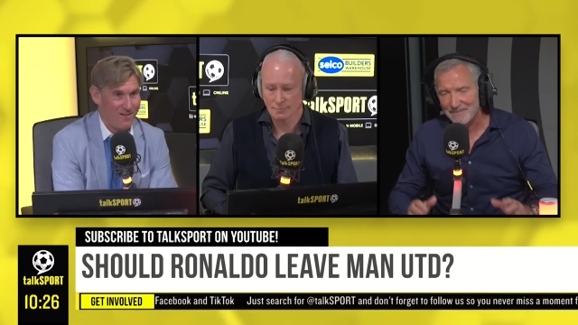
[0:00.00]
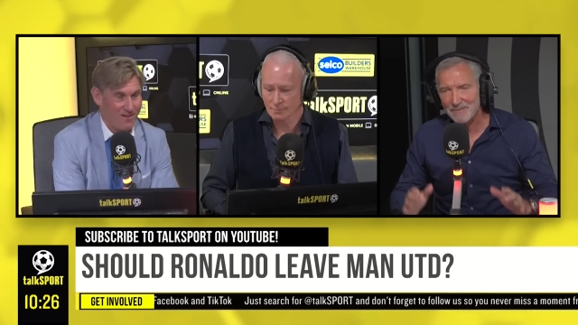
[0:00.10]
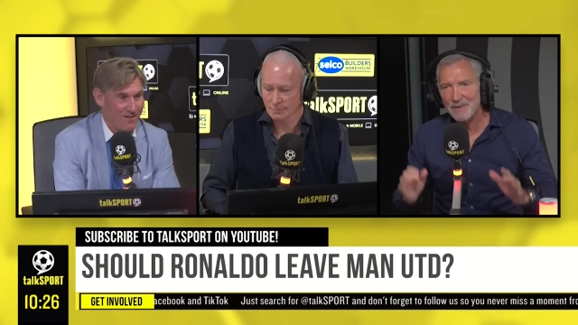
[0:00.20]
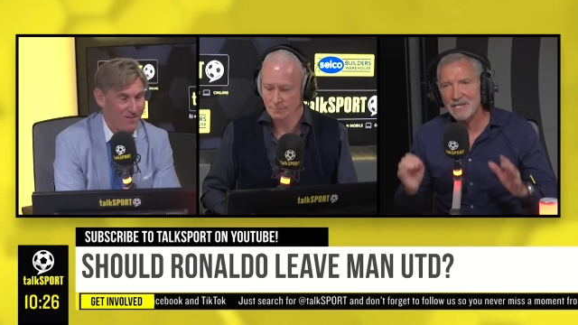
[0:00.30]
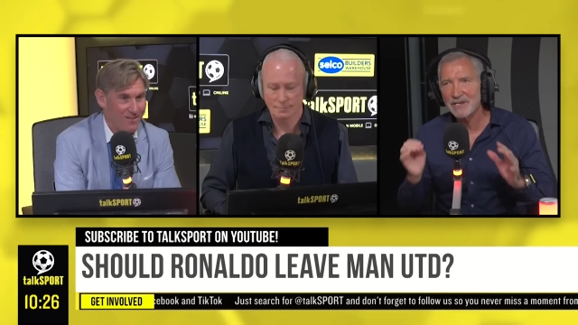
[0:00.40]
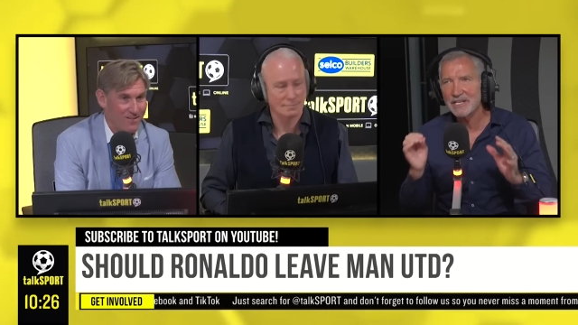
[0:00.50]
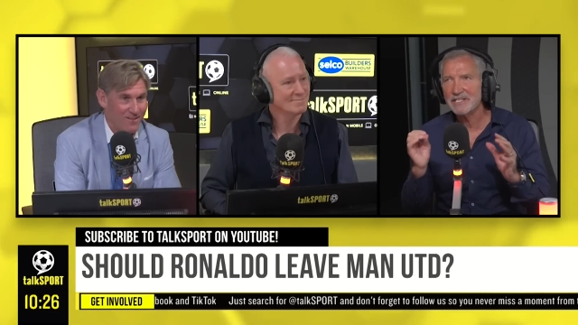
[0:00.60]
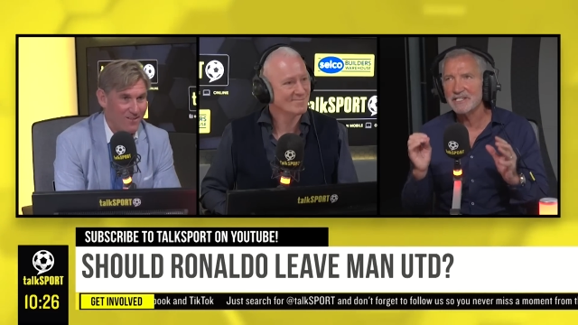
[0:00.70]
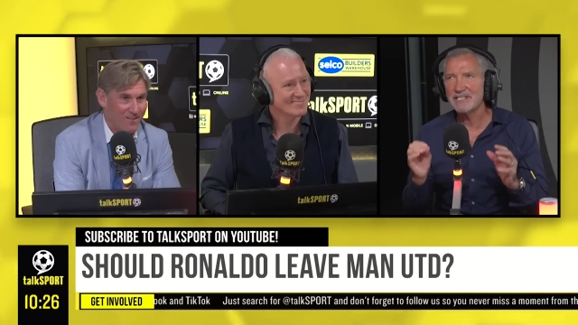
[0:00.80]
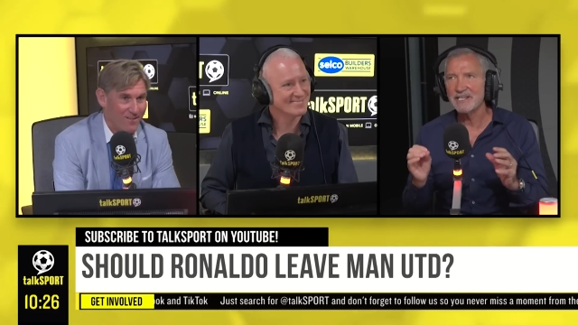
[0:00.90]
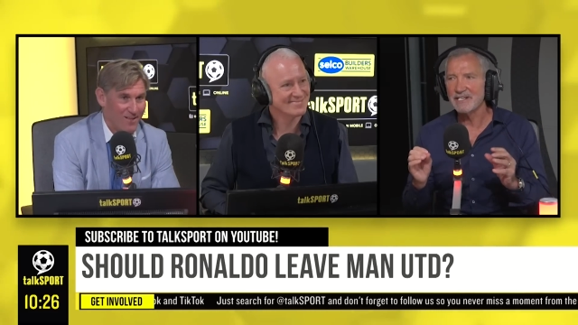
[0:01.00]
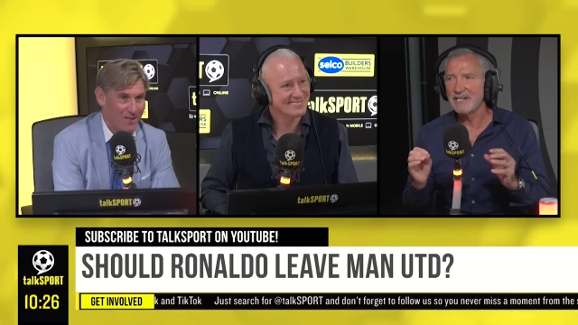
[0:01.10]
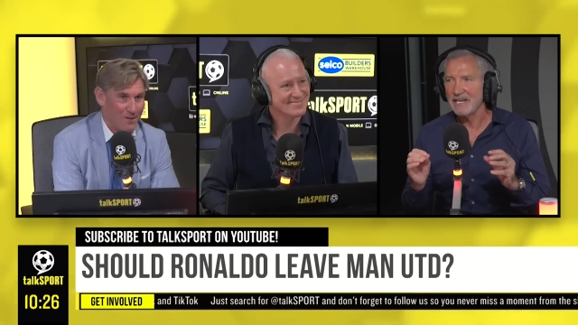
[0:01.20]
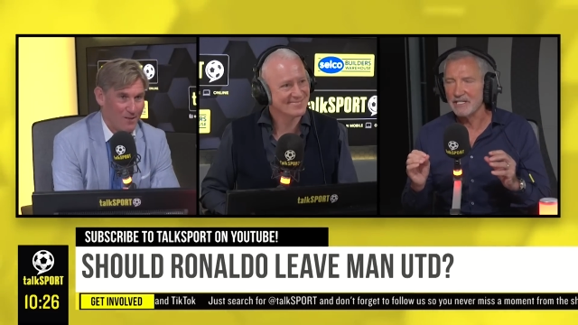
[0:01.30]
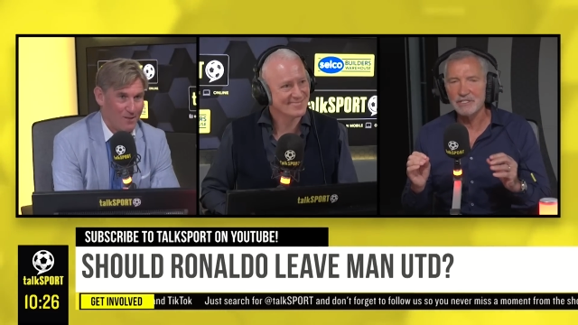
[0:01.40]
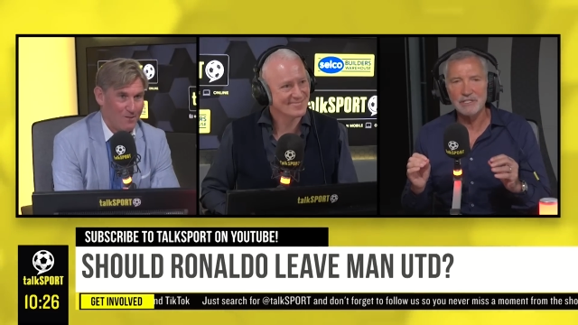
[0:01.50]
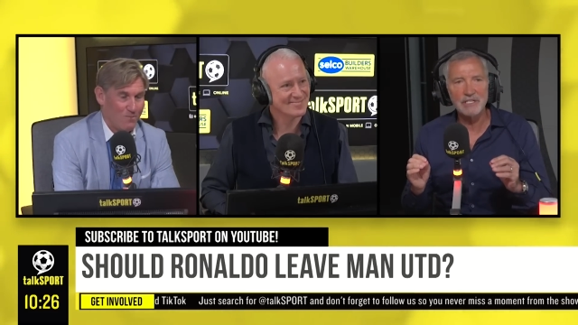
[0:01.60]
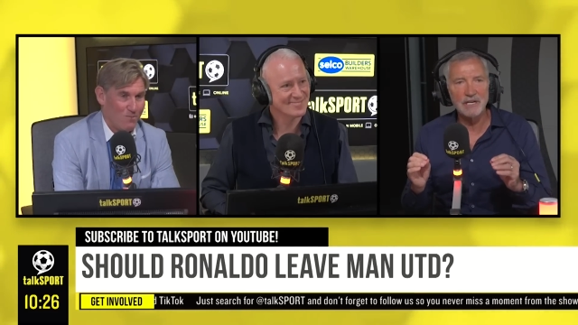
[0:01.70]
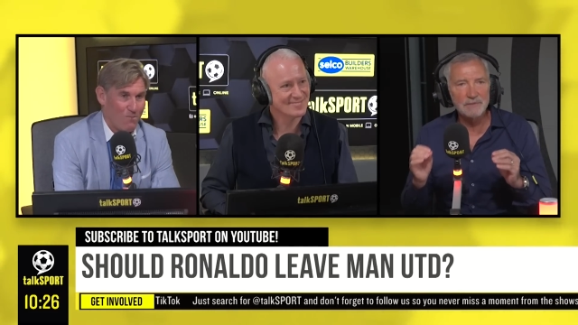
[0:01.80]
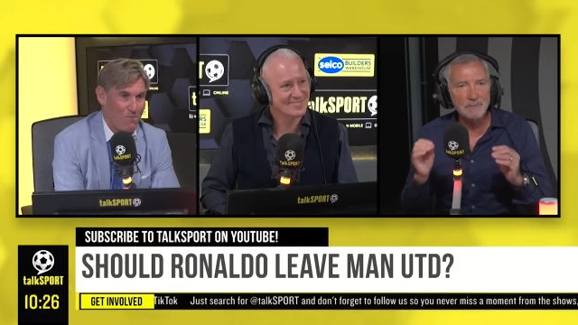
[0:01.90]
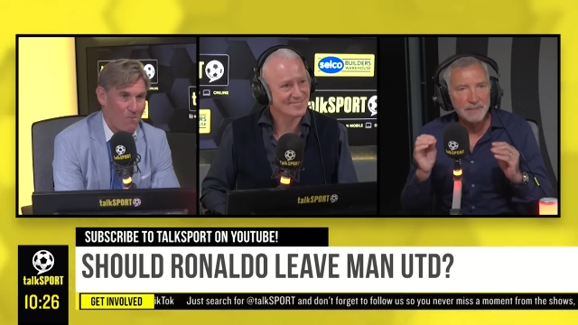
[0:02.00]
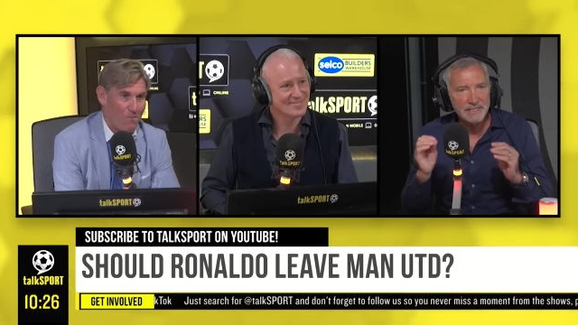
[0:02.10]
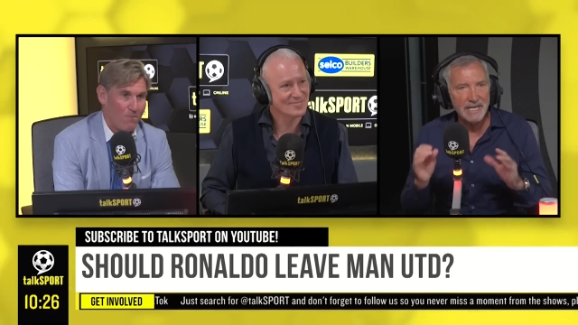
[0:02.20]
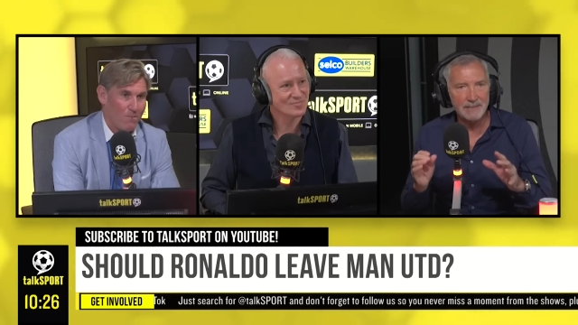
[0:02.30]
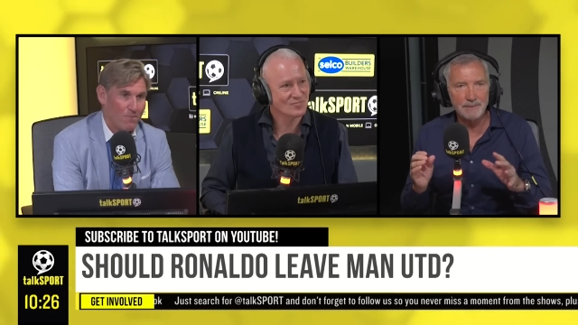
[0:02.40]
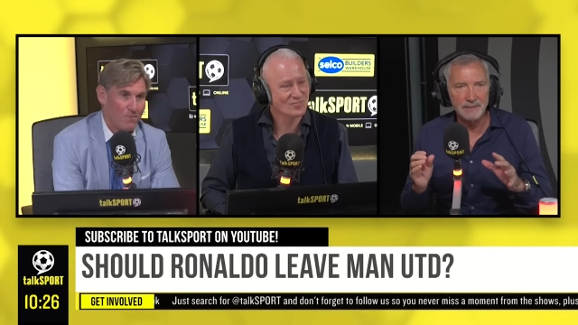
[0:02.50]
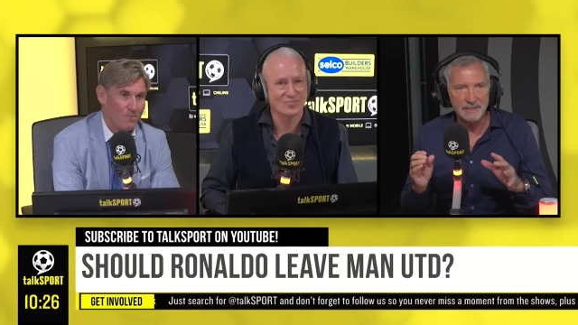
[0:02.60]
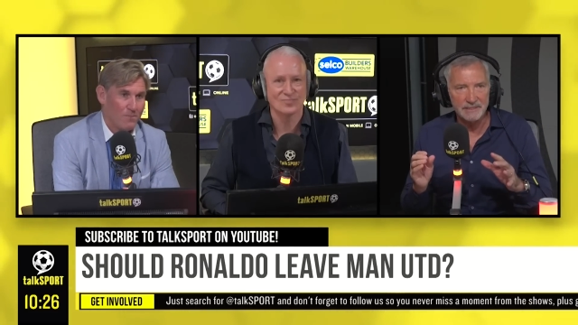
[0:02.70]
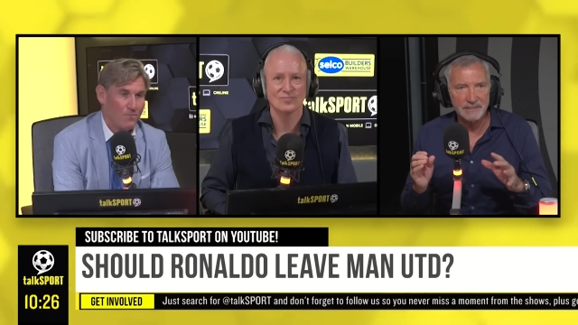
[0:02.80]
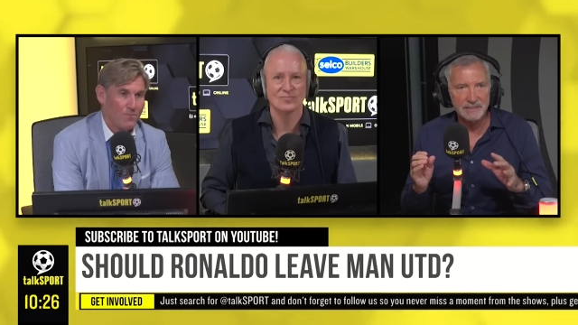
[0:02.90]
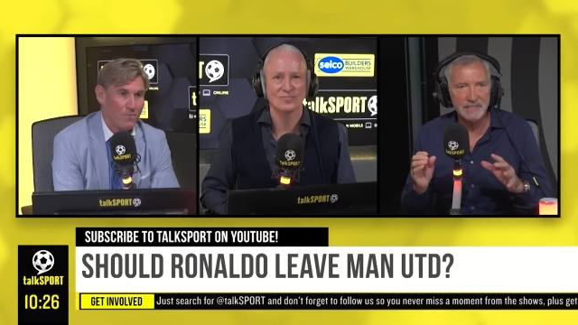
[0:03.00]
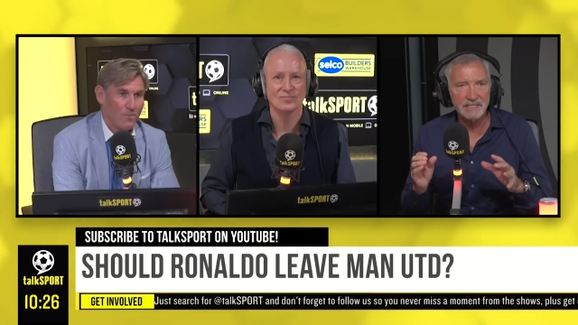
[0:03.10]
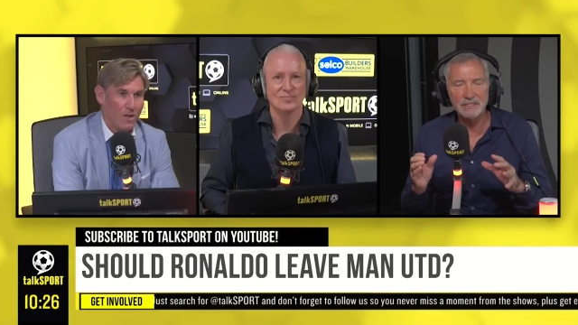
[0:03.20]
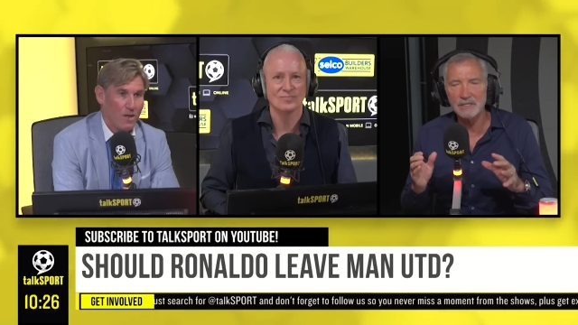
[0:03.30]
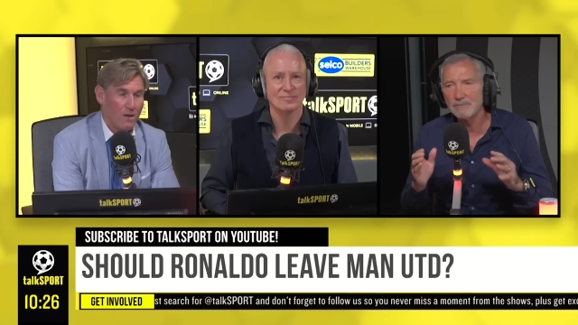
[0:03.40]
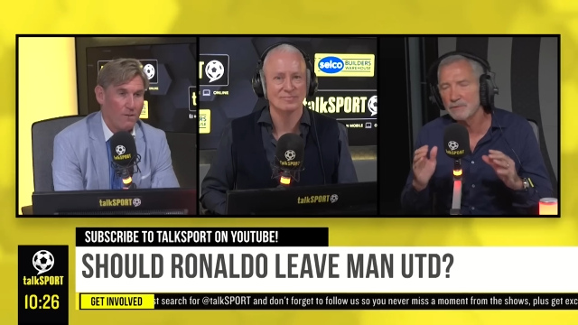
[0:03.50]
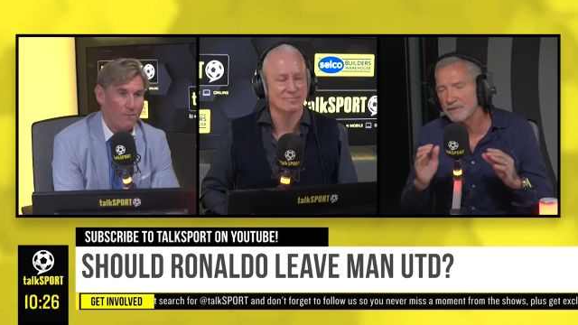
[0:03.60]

Speaker 1: But when you get to a certain age, you have to protect players. He's got the